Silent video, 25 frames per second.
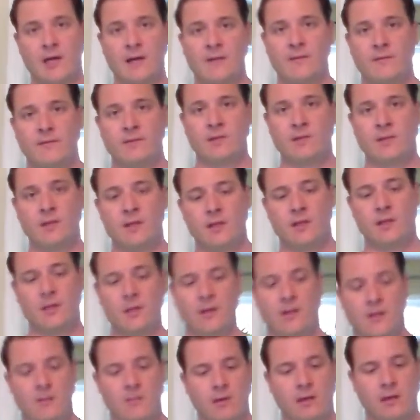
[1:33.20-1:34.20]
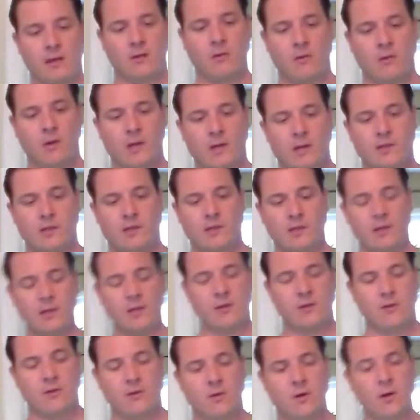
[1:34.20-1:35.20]
lives in the medical
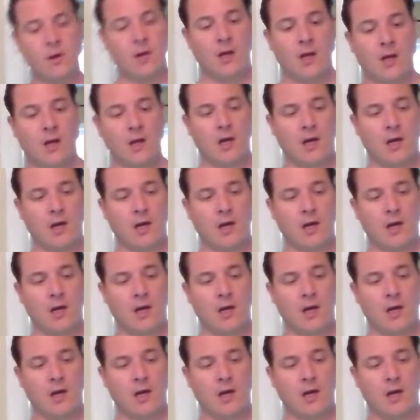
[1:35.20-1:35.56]
ICU,